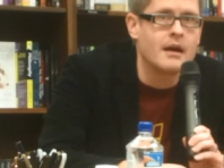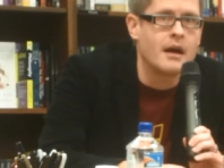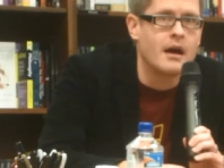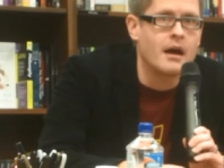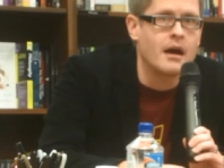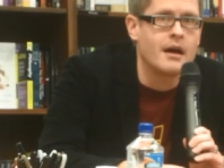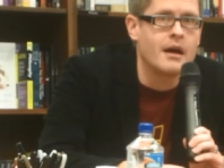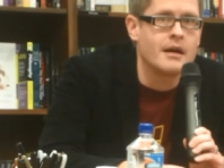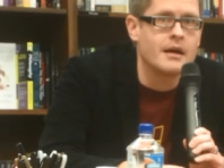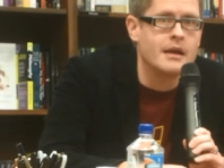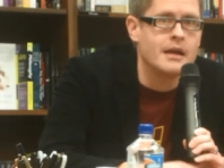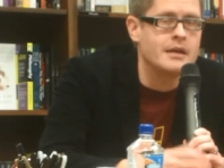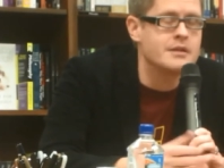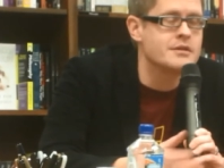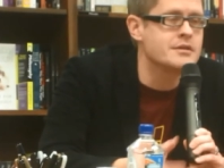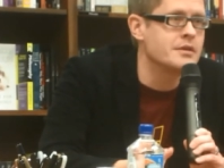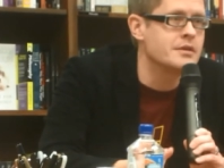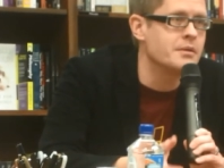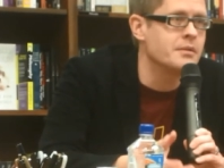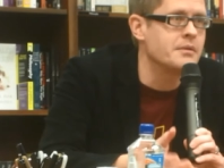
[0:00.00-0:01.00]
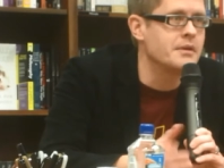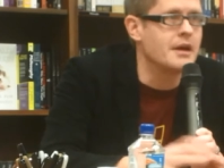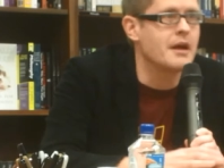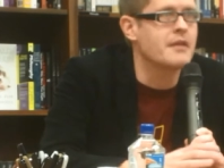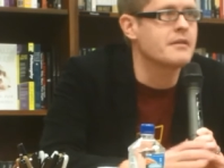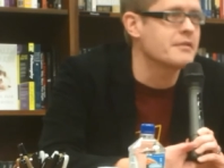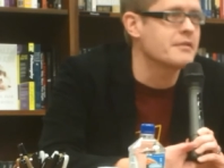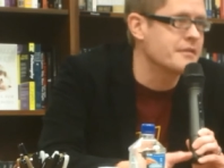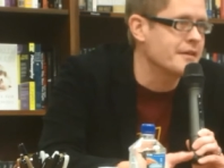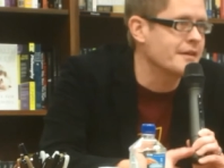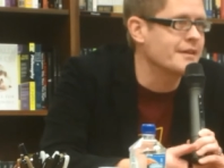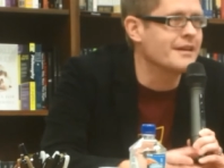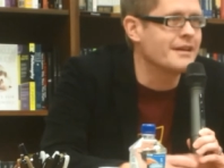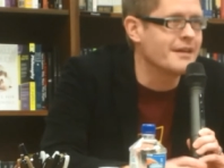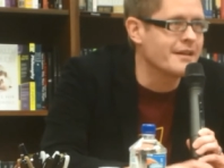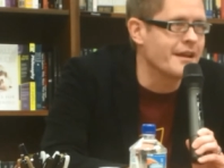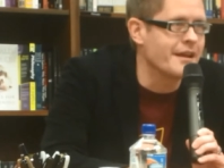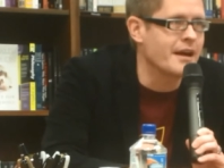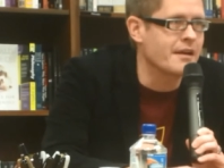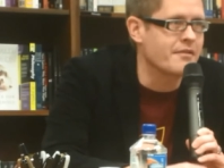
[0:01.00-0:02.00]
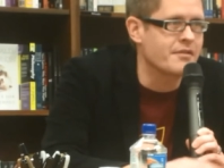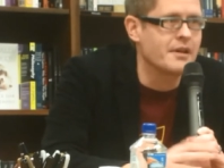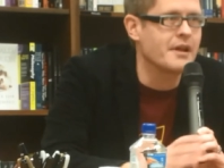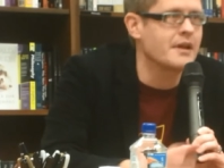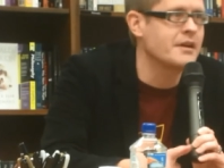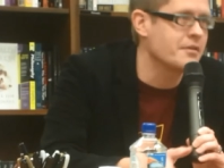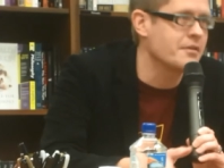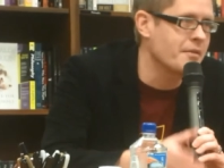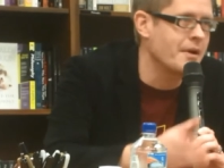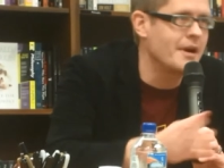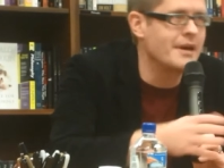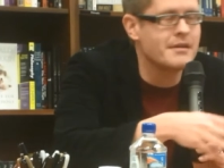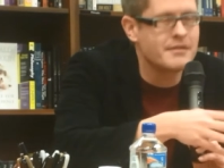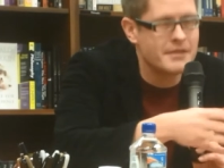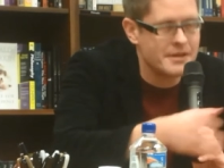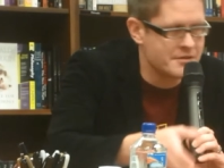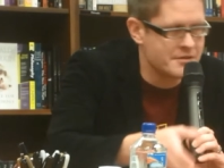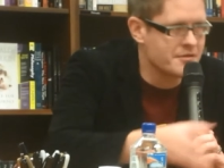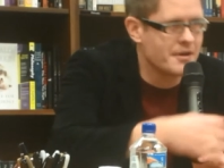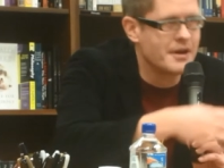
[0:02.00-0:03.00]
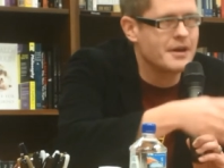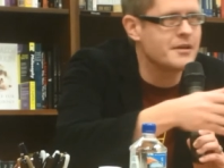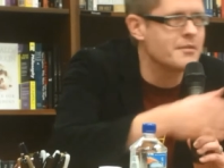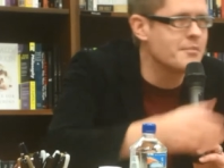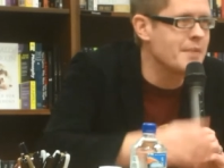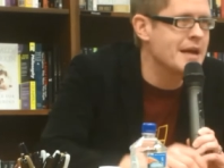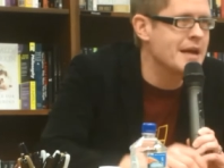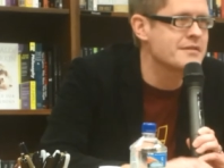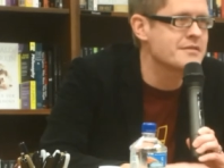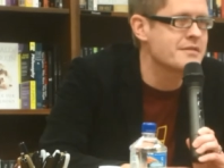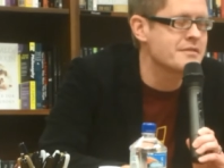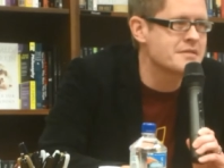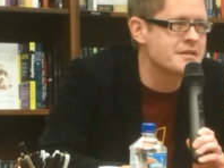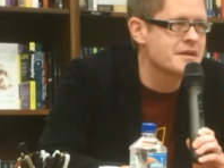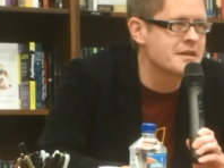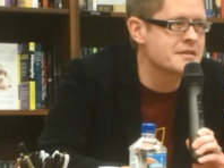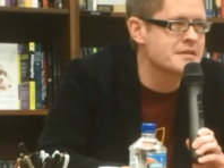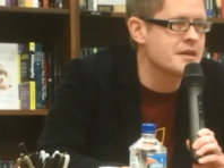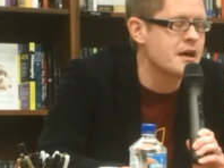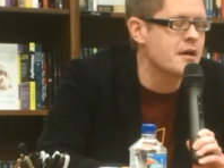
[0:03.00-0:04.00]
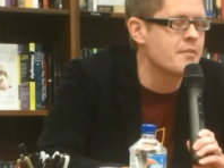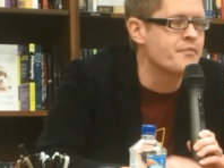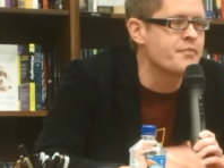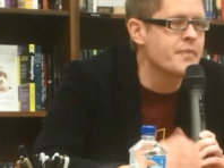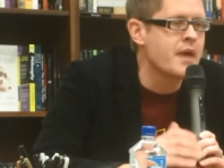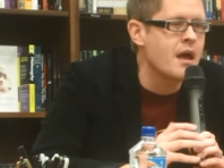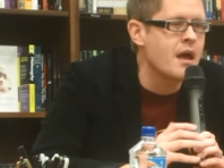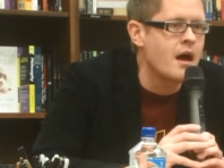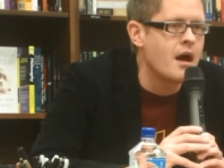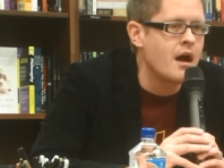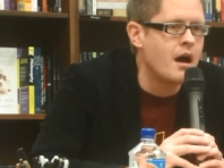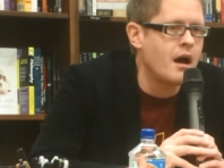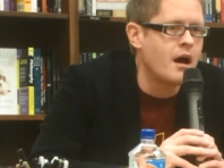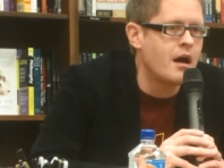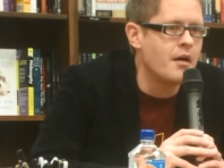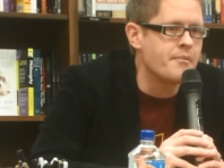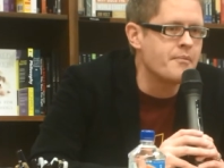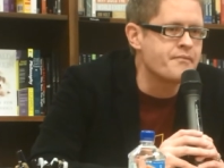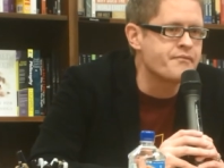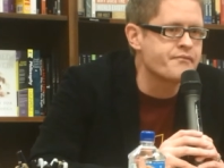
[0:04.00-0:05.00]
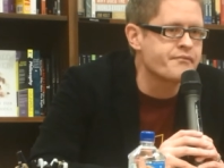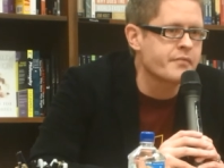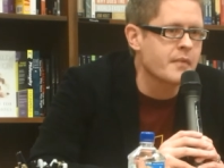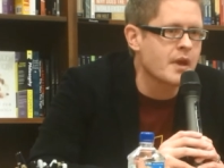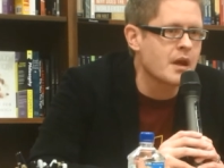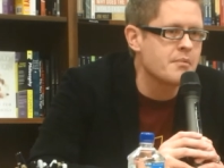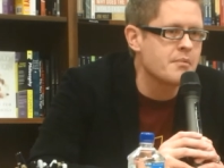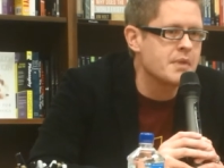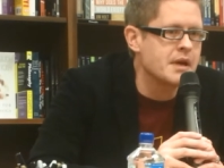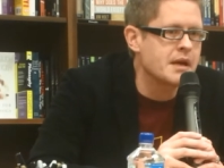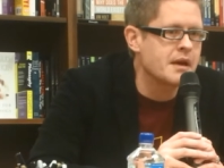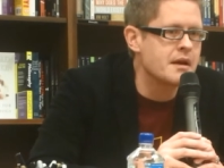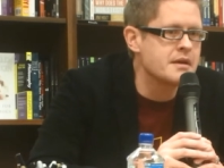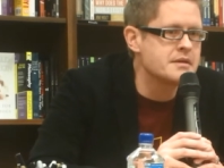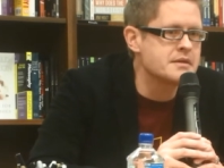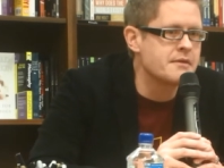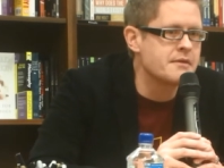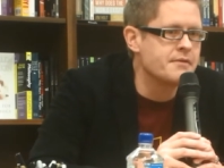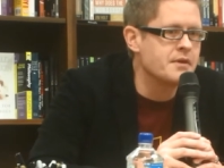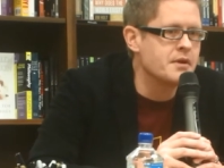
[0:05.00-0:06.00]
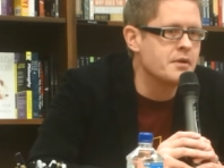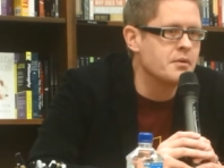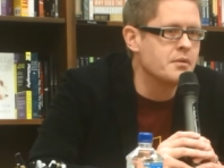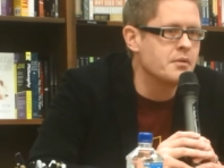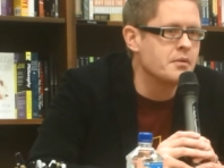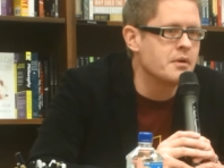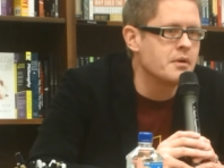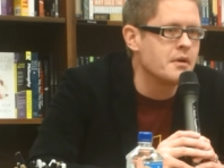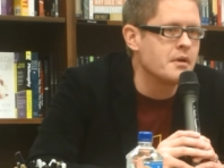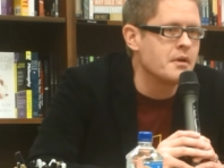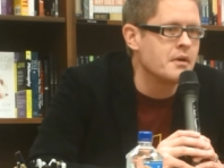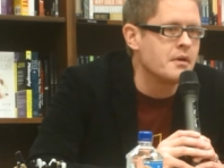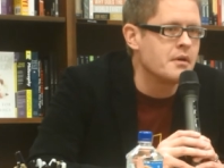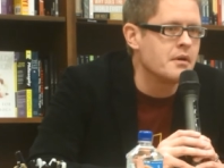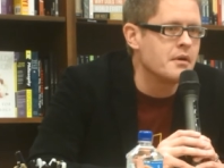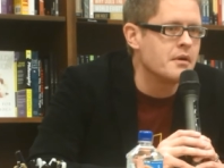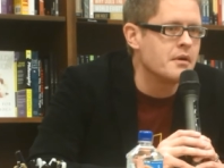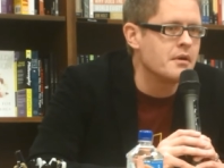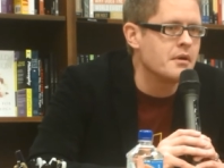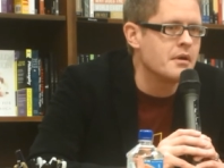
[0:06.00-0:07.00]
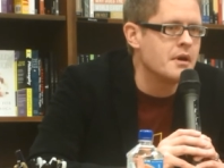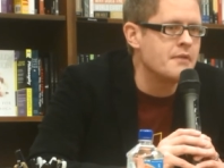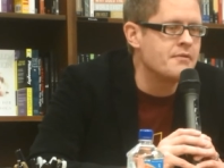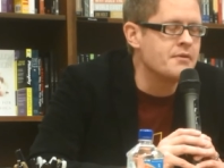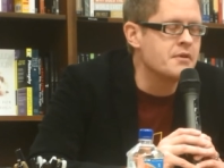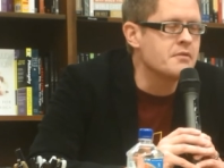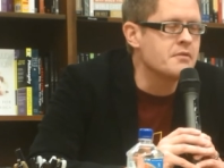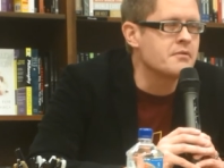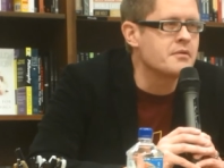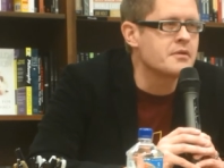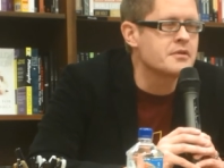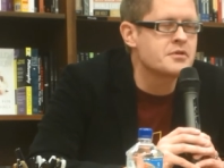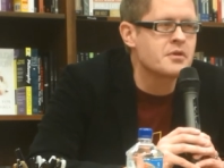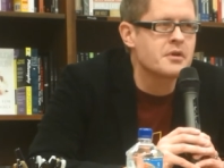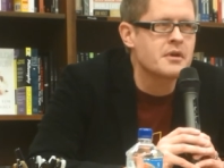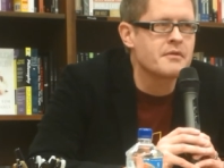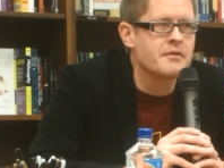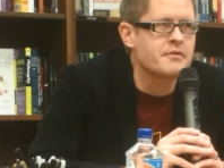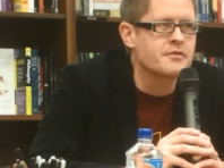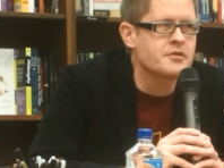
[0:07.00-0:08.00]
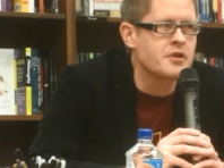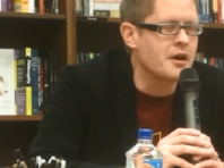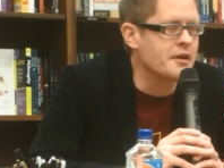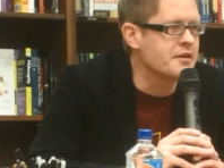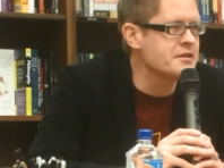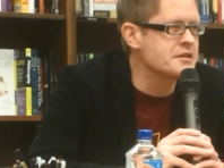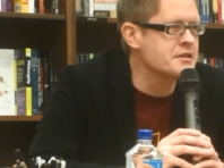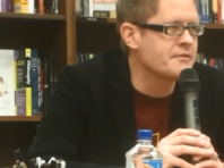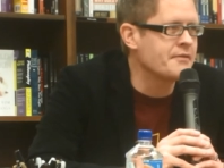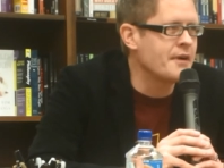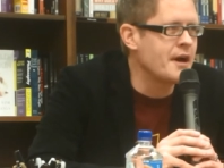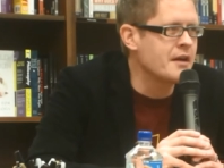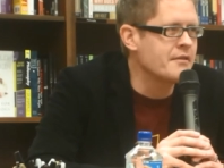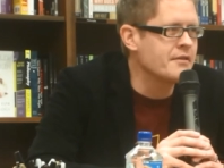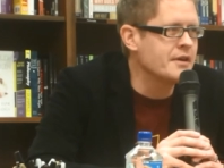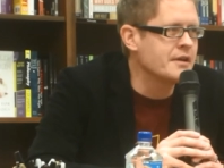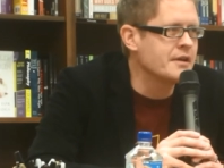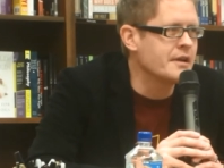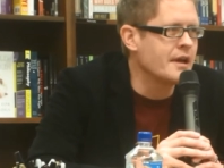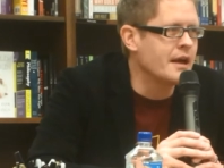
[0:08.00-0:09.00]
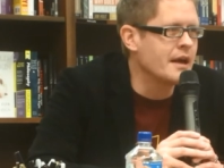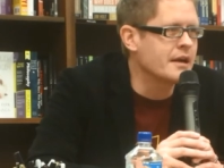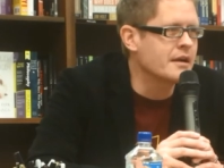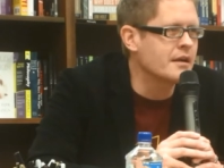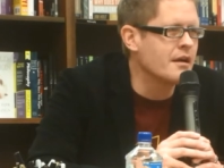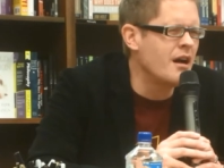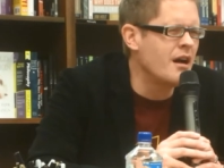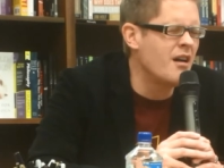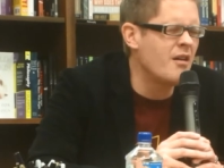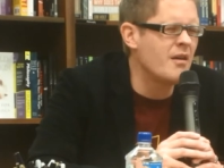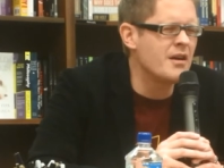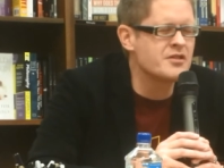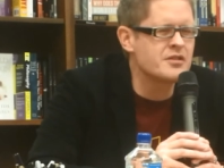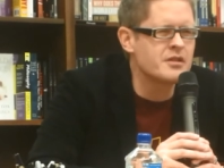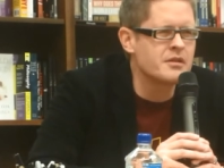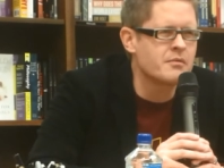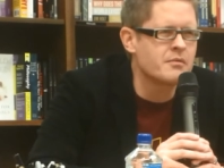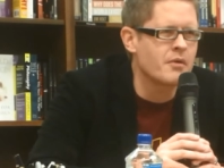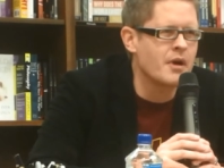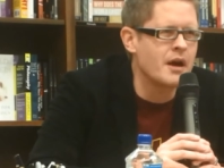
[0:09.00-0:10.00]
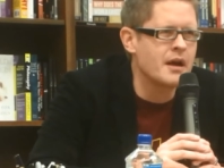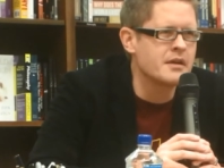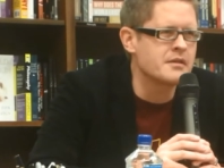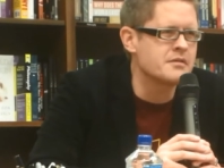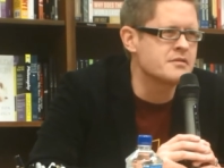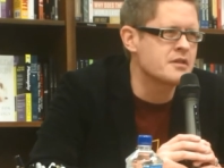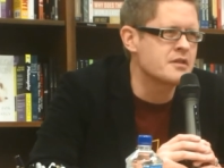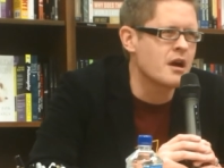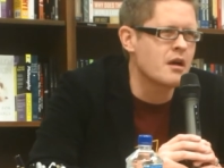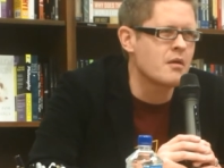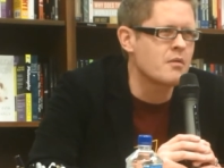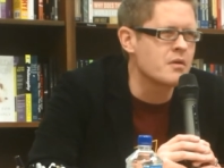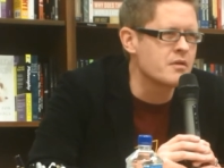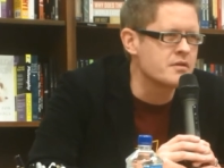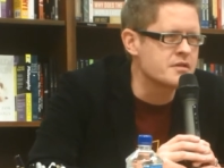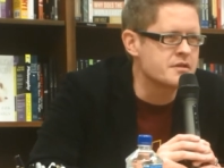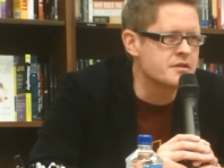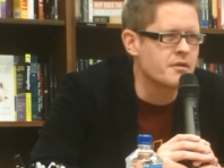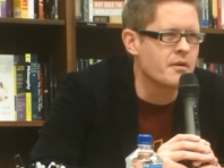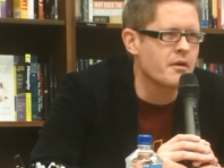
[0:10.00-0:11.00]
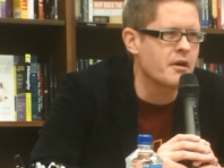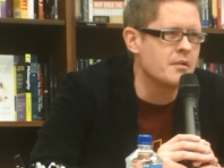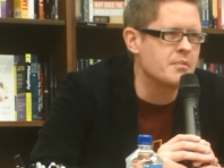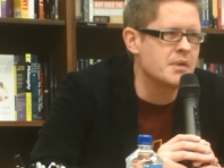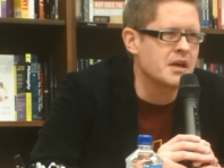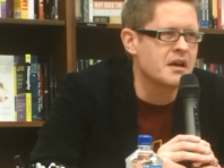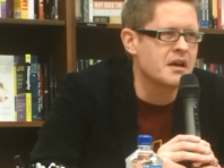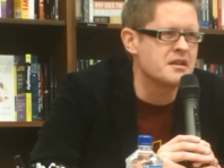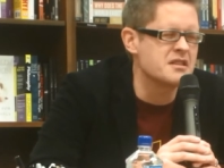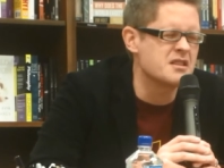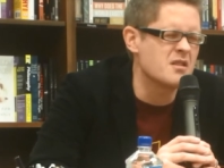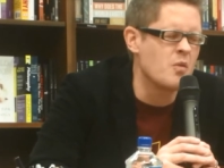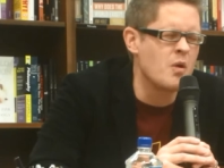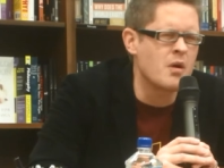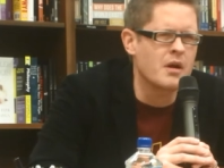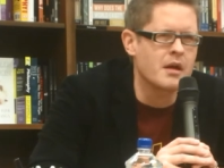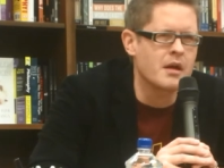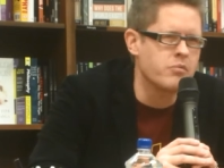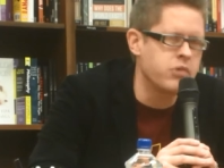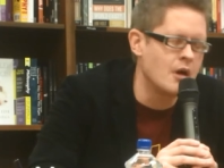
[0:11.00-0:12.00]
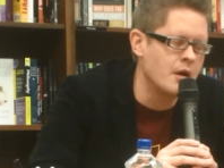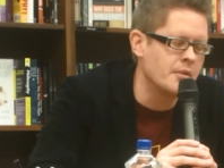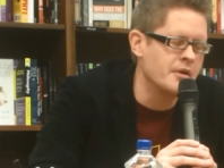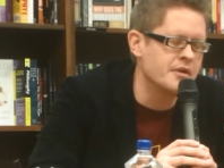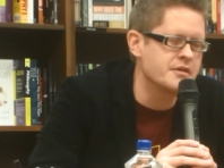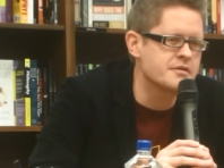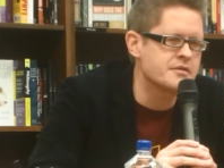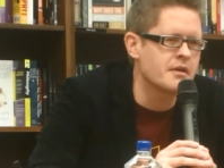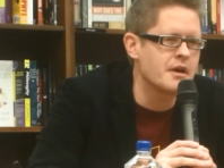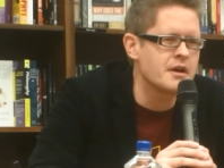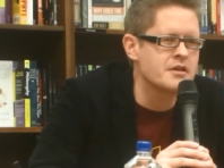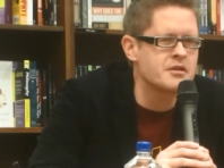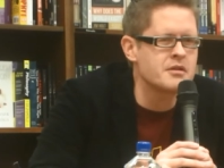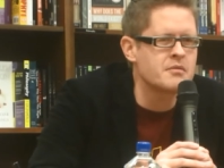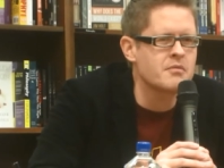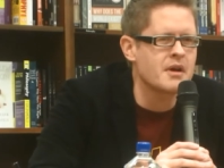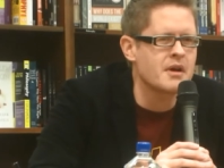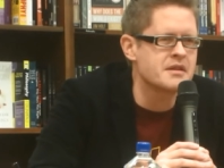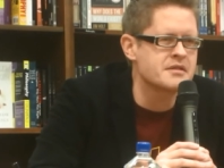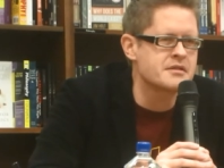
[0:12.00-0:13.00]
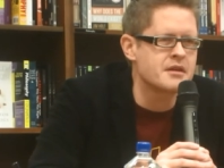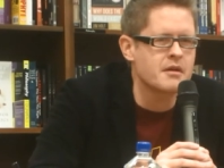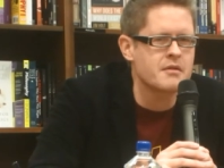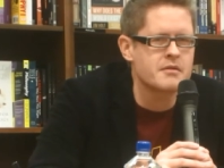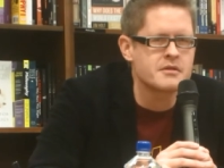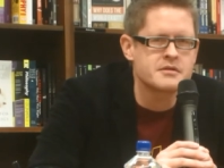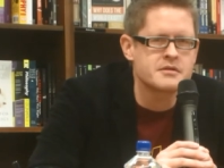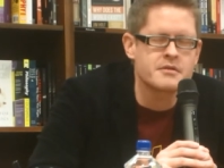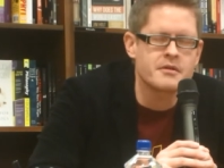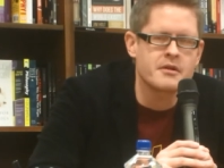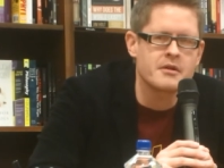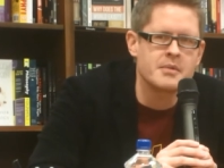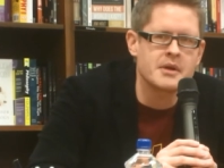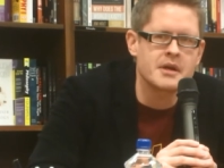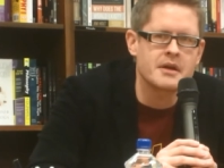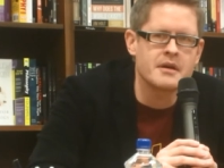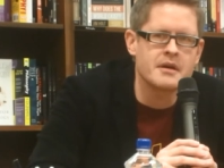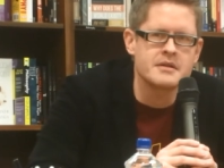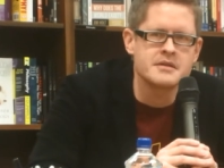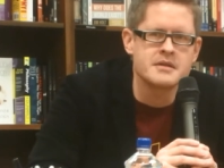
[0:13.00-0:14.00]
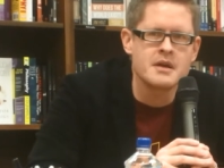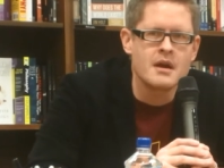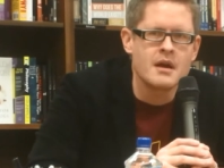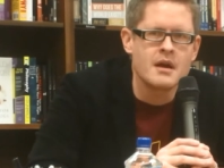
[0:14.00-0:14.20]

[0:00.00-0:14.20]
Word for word: uh, into the other thing that you like. If you like to write, then try to match those things up. Um, because if you if you sort of talk yourself out of it, like, oh, I shouldn't write a Star Wars story because it won't get published, or I shouldn't write a Star Wars story because